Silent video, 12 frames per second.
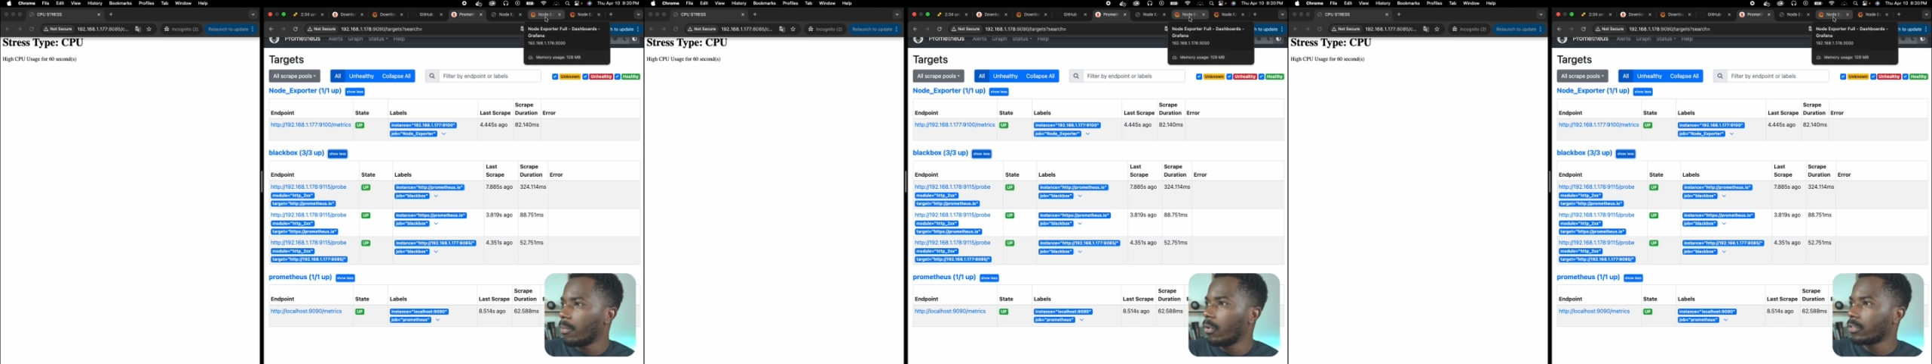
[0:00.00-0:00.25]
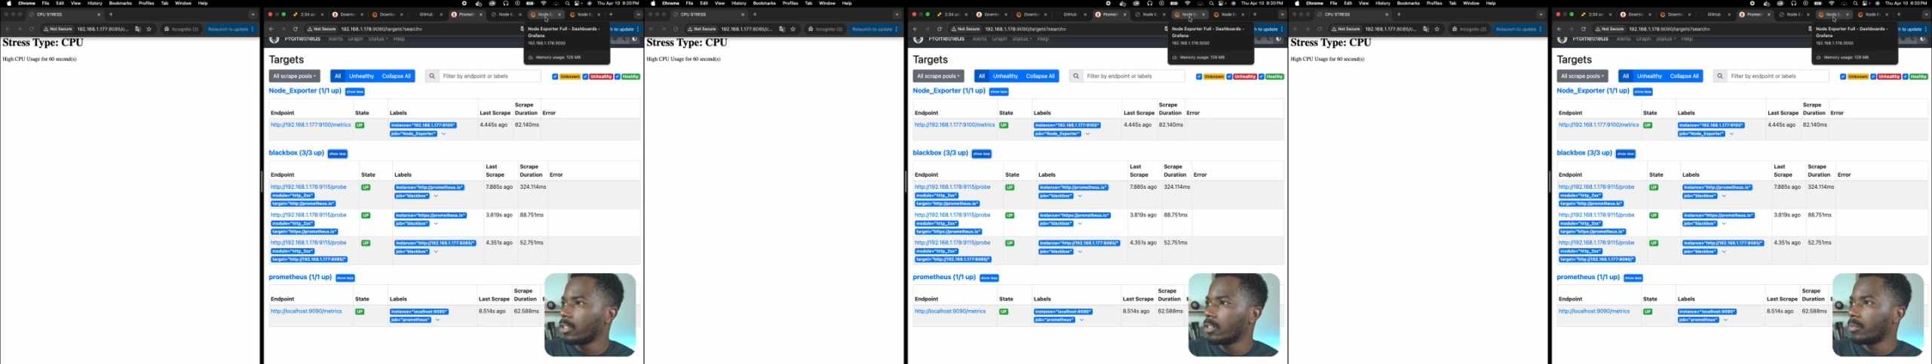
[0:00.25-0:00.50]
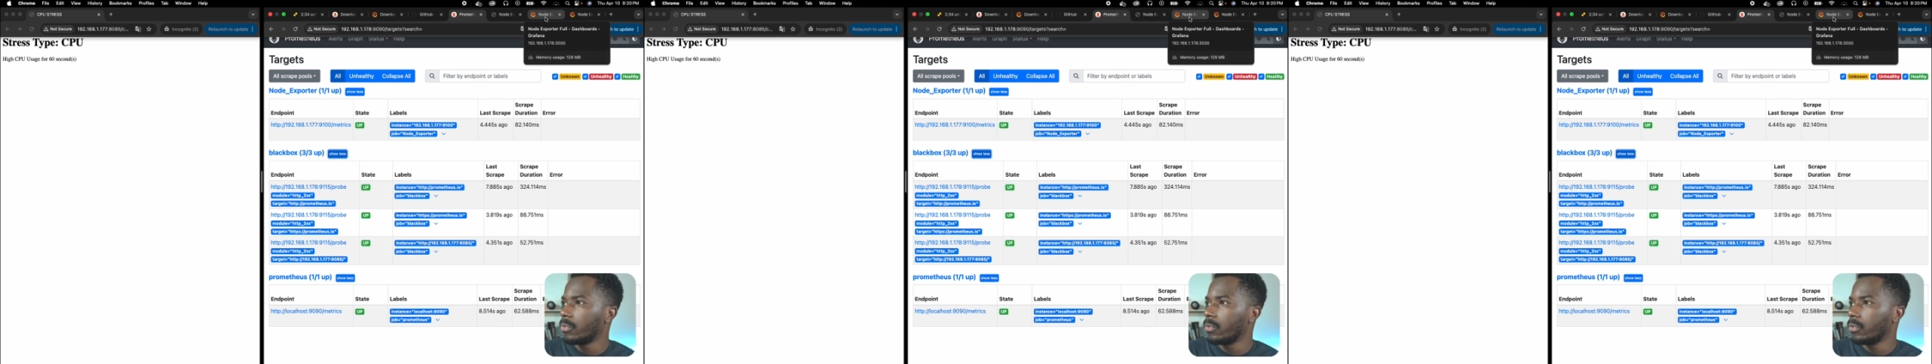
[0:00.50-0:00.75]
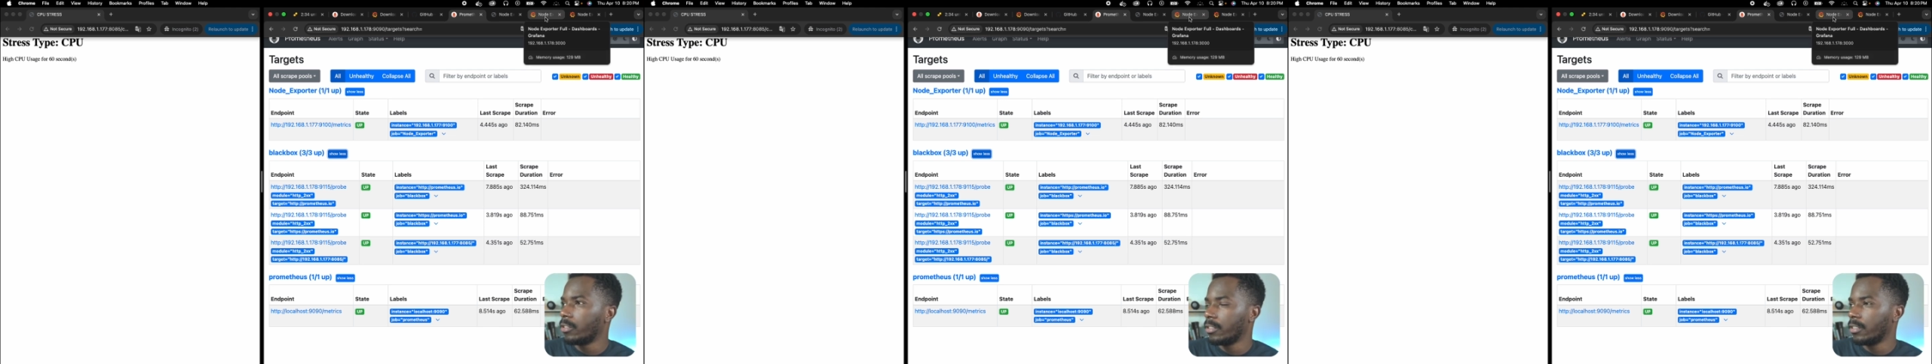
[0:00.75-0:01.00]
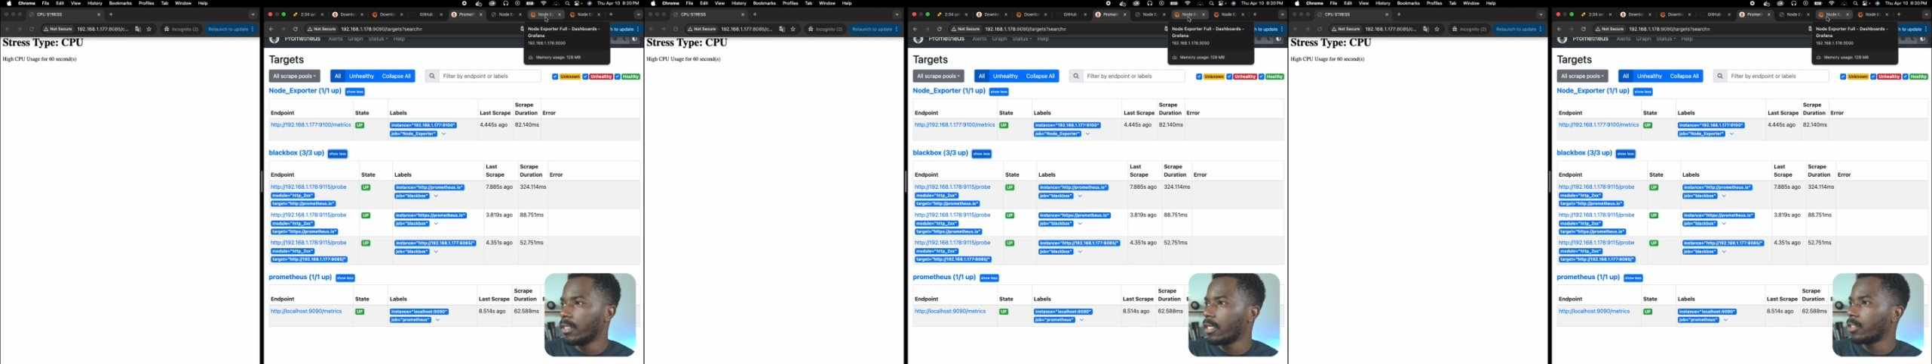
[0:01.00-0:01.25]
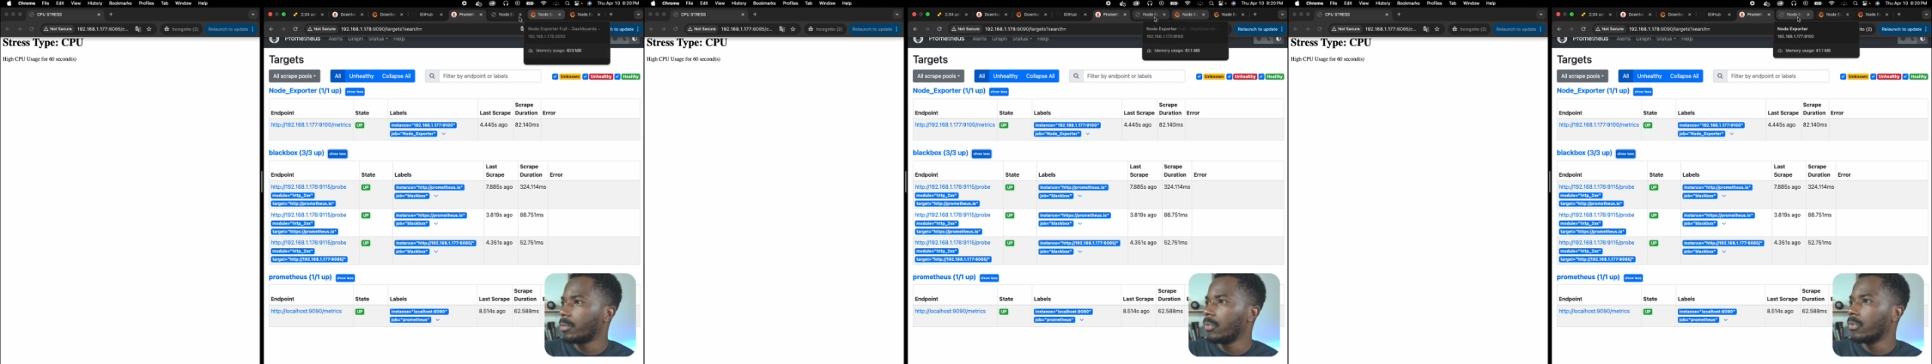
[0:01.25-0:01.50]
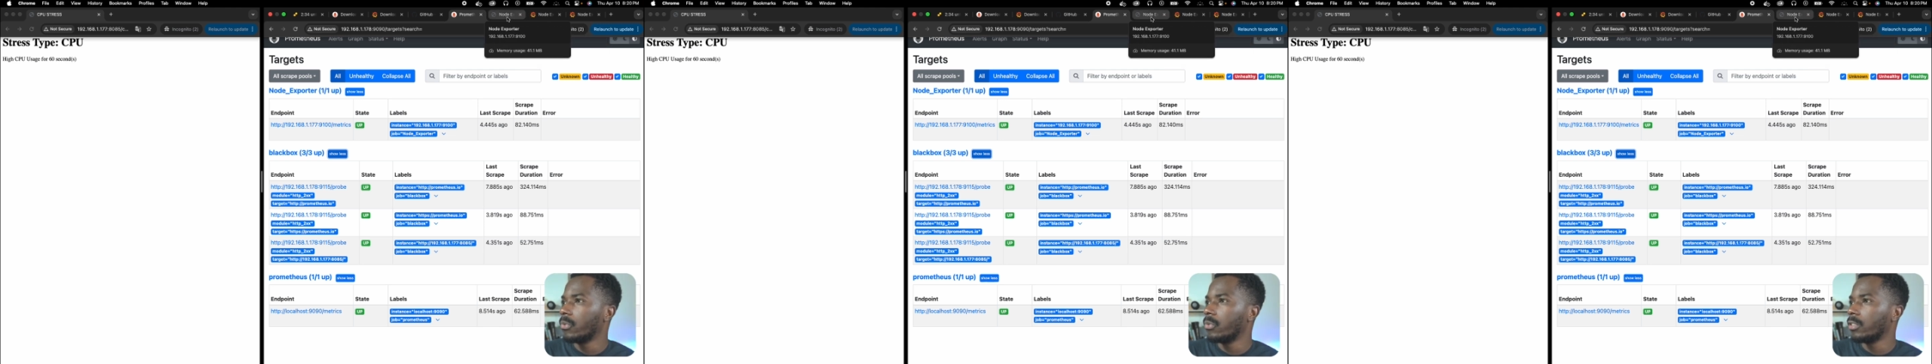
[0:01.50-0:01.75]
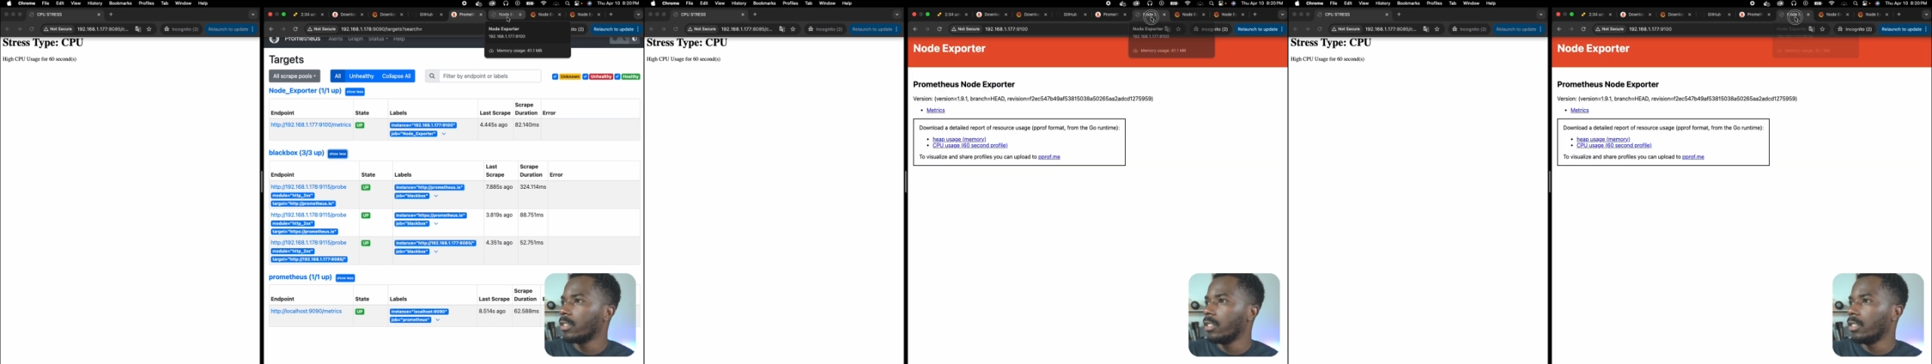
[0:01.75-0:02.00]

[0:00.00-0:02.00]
box exporter dashboard